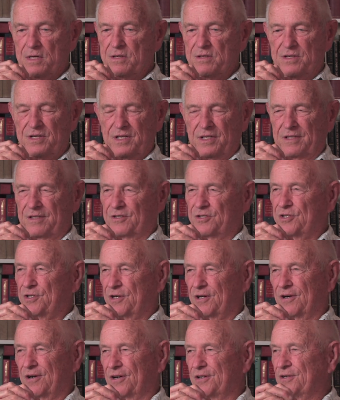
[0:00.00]
didn't
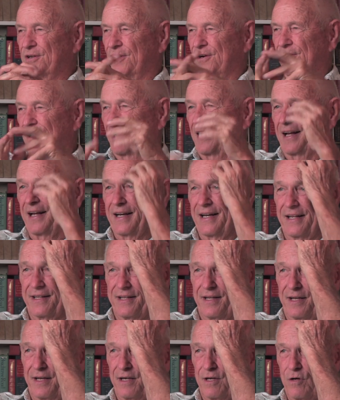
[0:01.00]
charge hardly
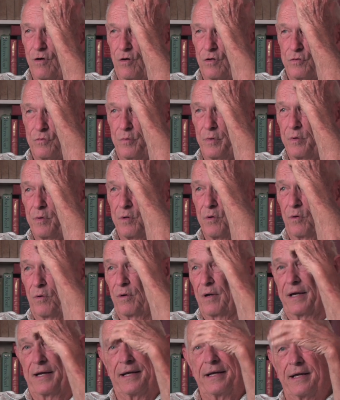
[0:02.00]
anything because we were going
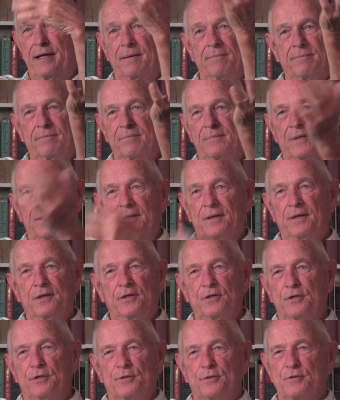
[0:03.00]
to let him
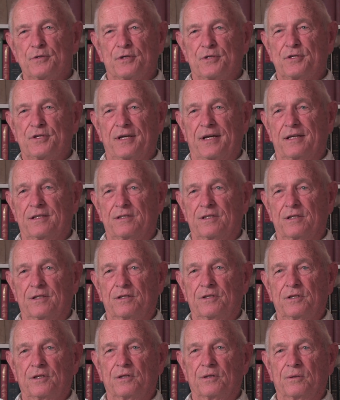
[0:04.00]
use the Cessna
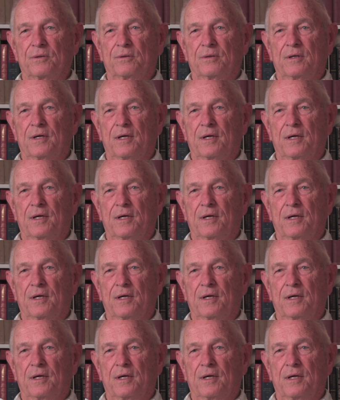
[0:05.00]
too.